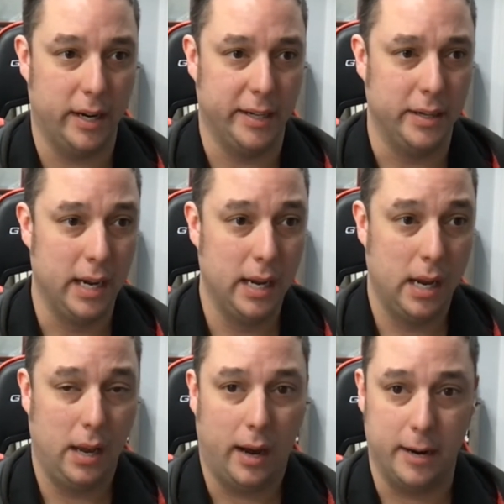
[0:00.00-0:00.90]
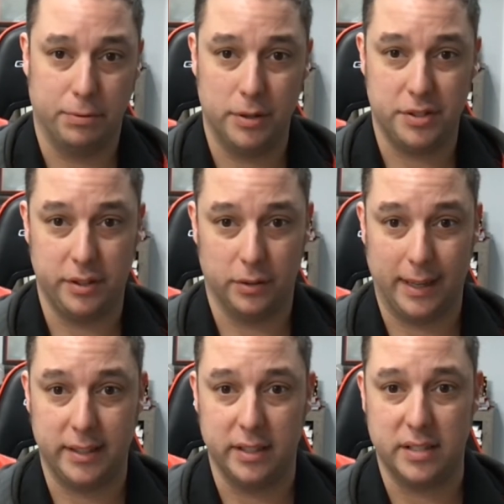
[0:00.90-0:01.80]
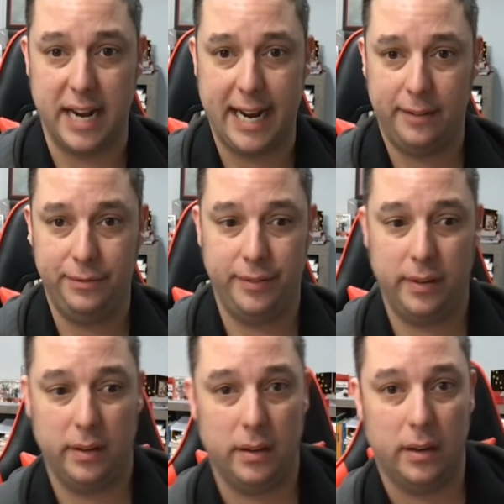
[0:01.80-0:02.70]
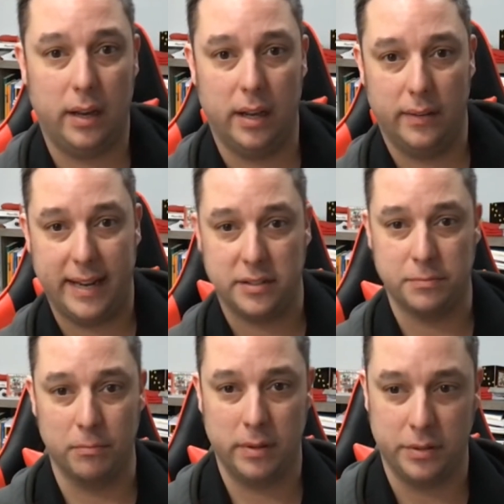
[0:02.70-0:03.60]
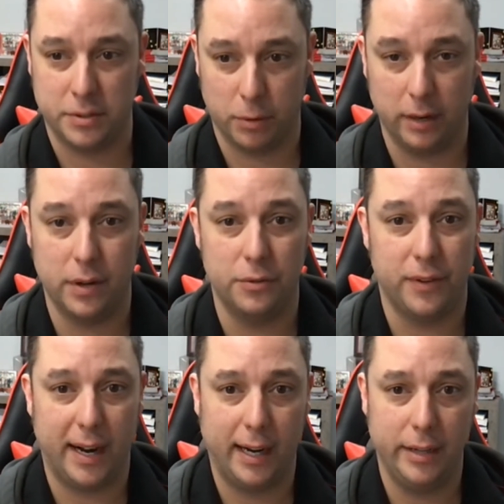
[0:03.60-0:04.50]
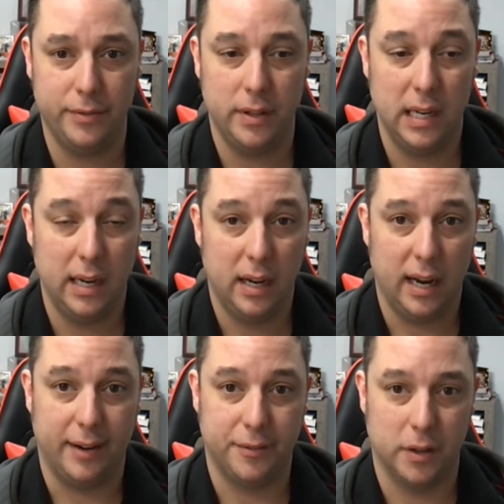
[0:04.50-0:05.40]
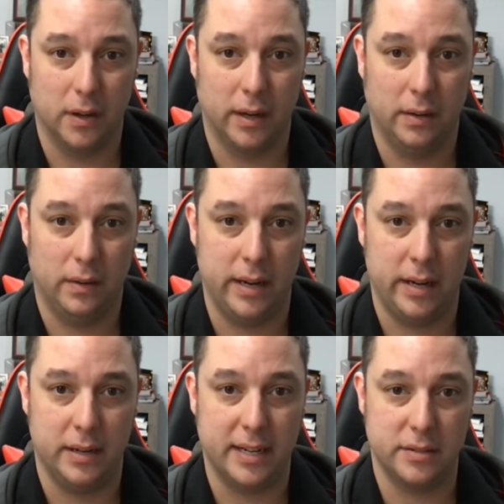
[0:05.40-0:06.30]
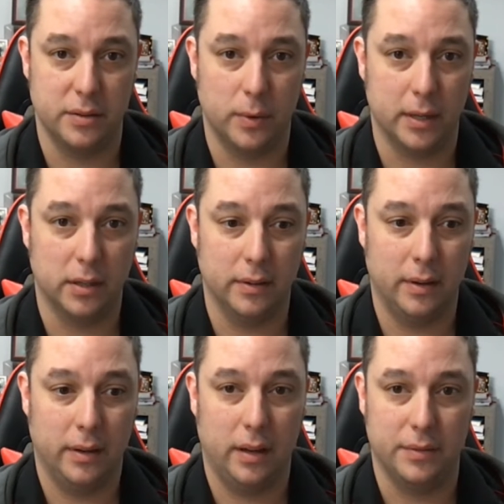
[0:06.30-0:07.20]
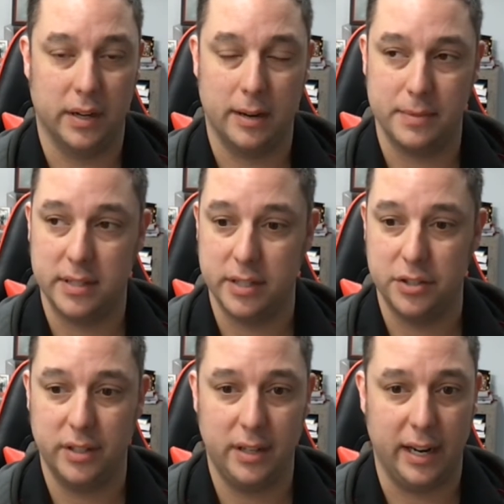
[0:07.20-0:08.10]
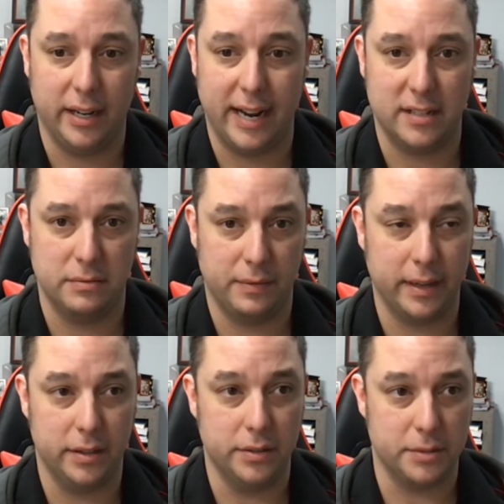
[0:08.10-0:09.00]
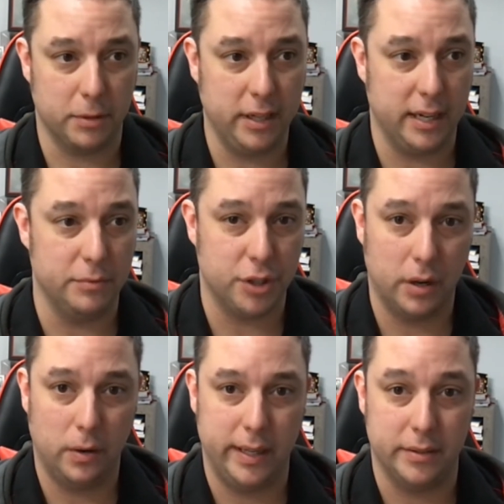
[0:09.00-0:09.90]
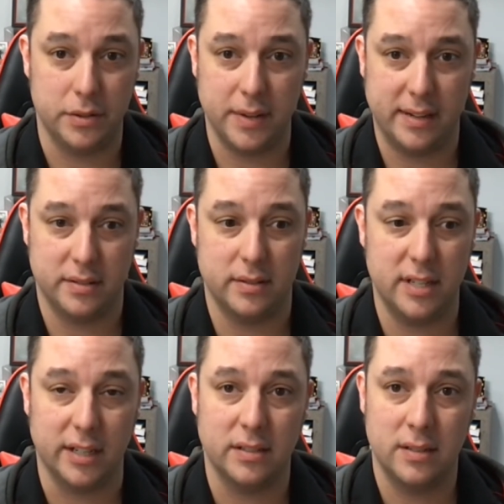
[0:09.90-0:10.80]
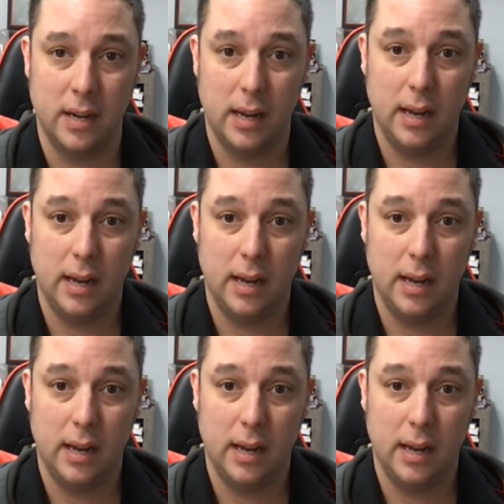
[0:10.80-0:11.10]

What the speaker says: And I approached the directing staff, that's the spring of '05, after they announced the winner of the competition, and asked them if I could do the spring game show in 2006.